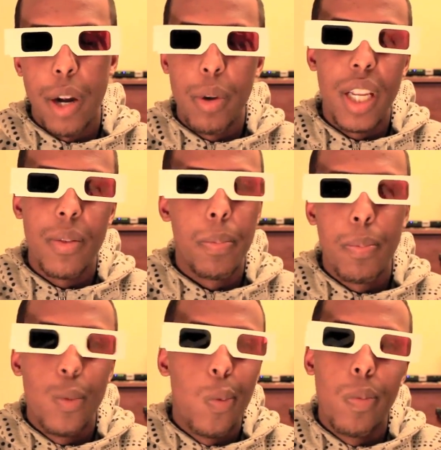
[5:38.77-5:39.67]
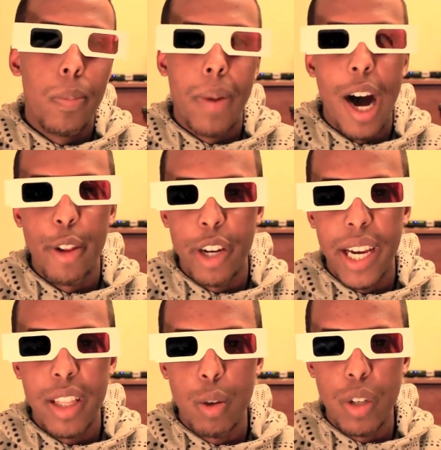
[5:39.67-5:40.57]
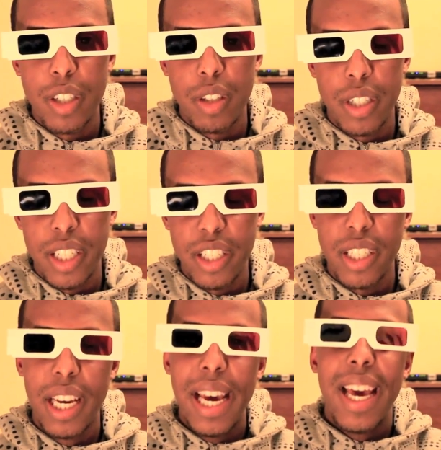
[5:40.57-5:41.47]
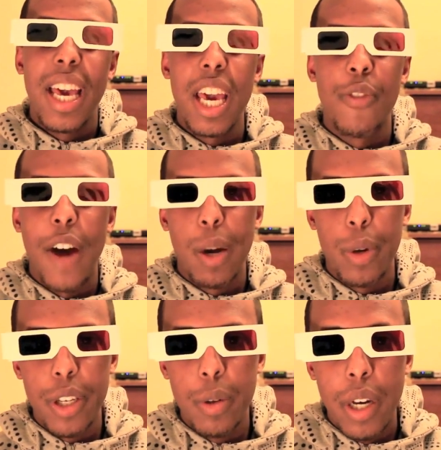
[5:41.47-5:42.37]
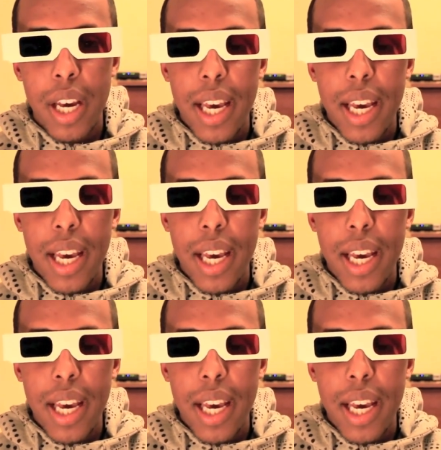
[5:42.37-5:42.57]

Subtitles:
I wouldn't even bother getting the original edition if I were you.